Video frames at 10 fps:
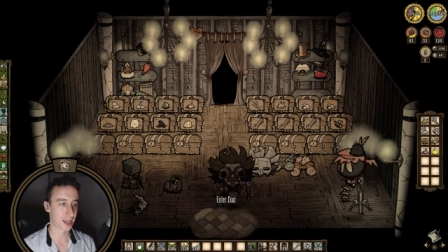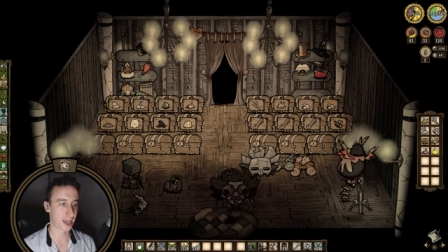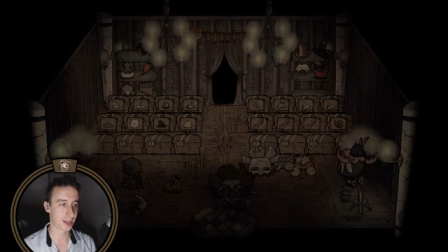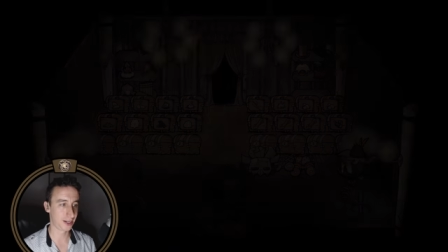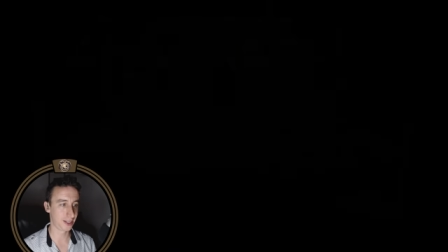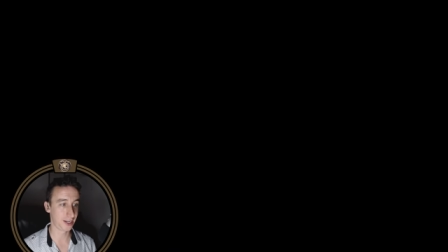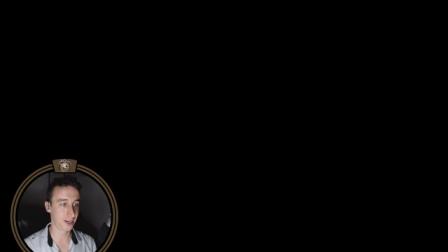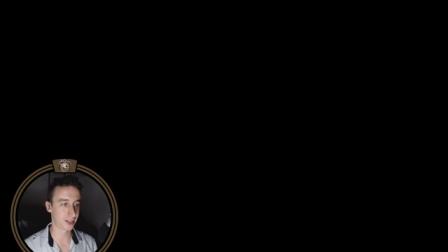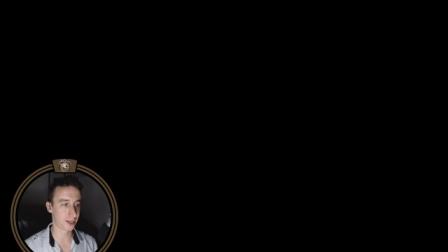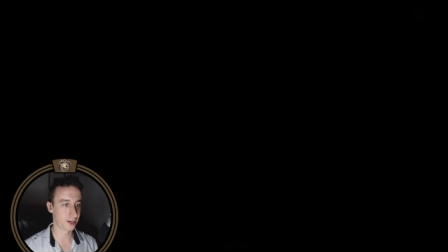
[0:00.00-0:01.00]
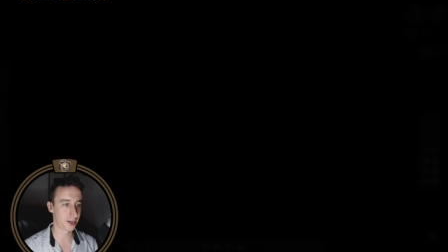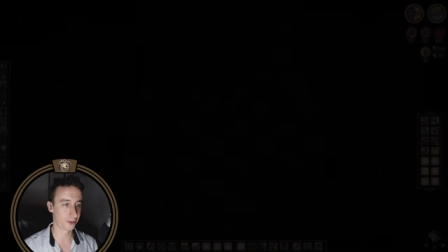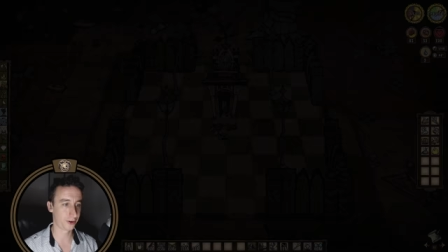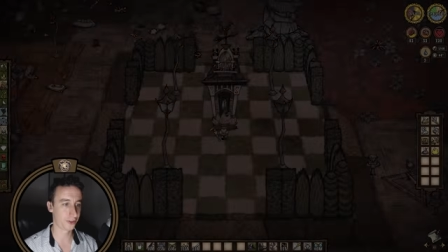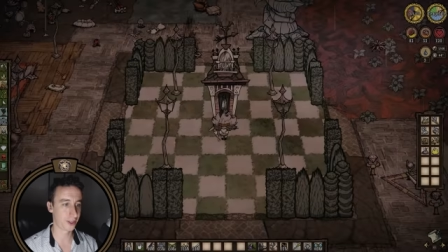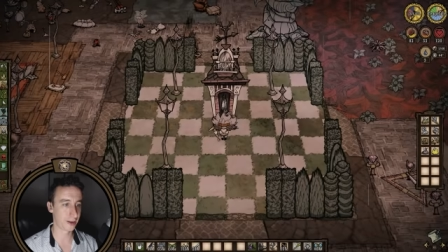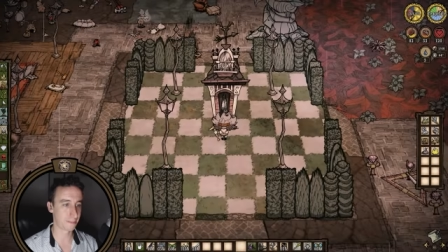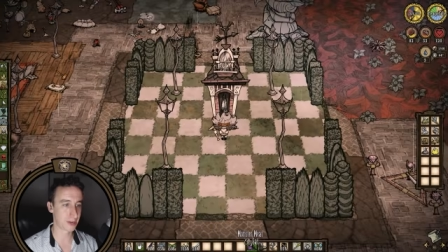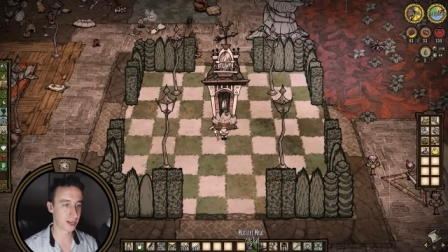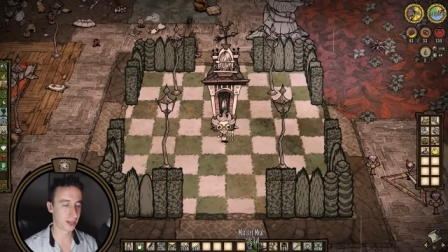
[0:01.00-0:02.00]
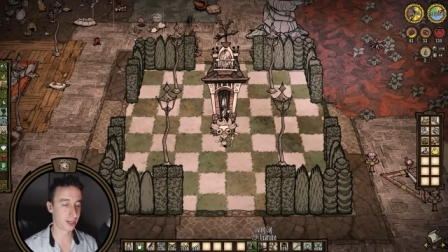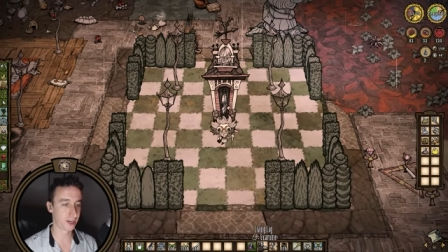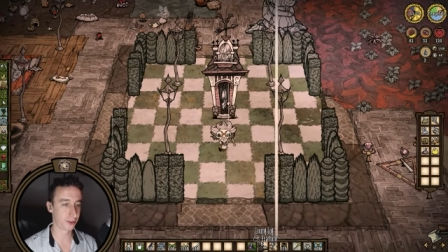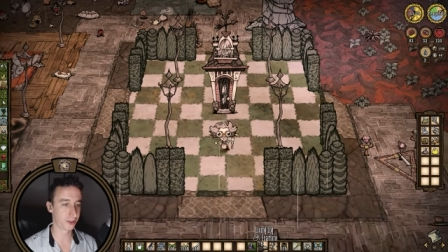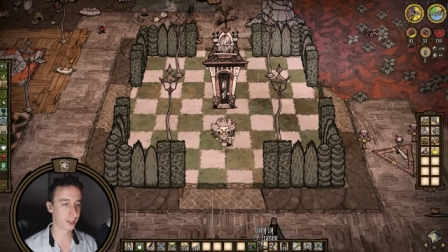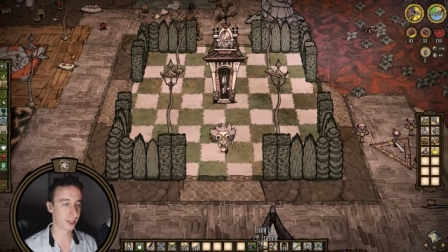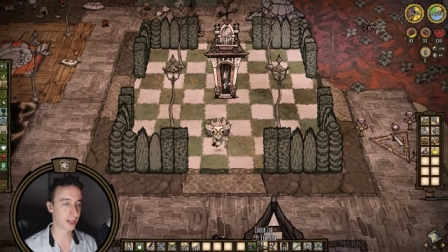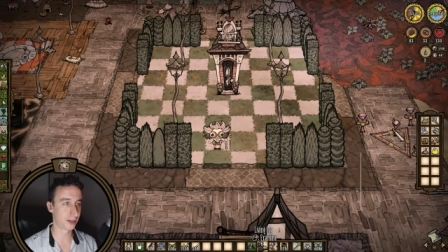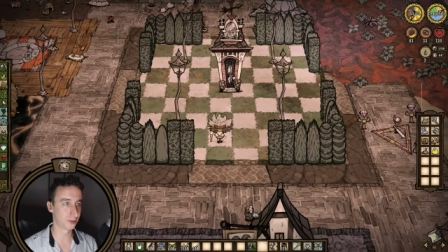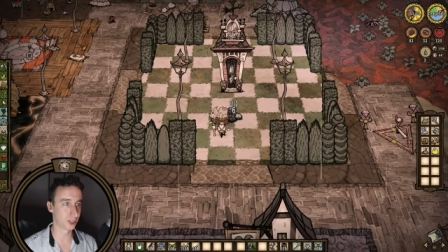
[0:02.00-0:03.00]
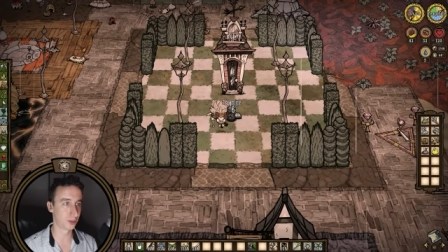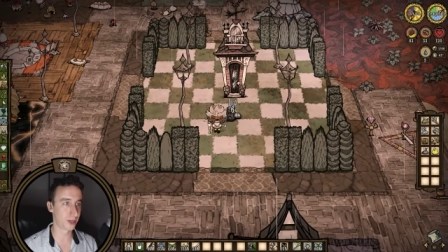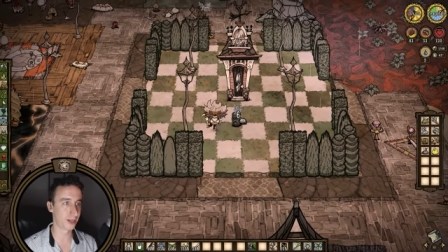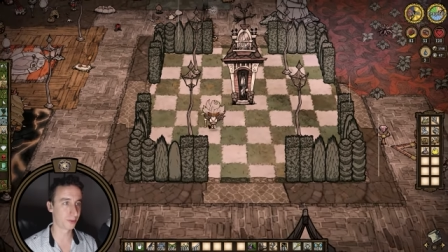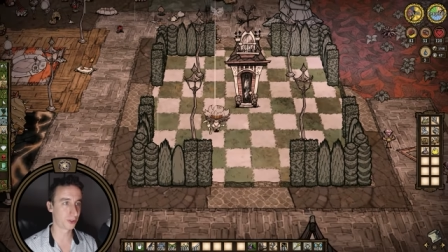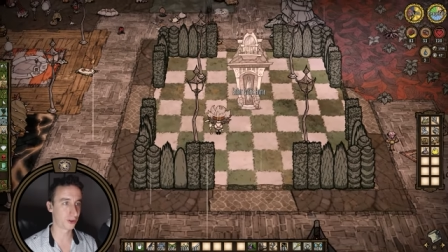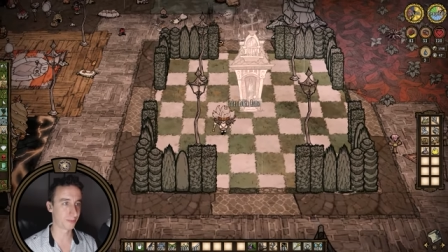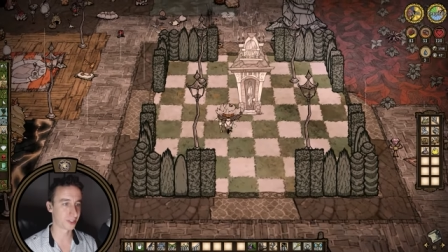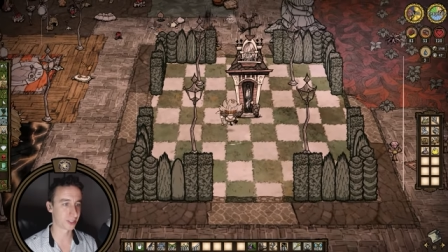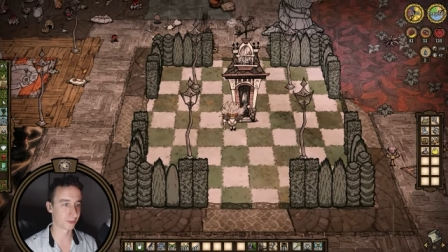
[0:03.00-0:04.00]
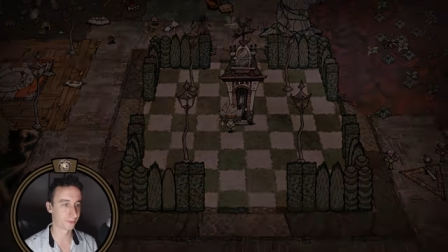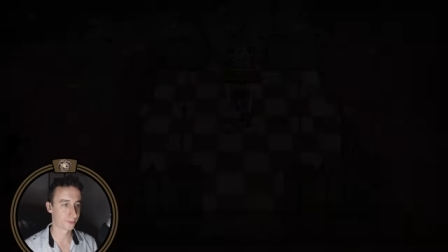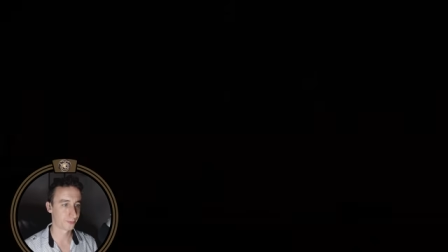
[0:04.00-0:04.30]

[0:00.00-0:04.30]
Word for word: I need another thing of goggles. Oh, and I'm gonna drop this off.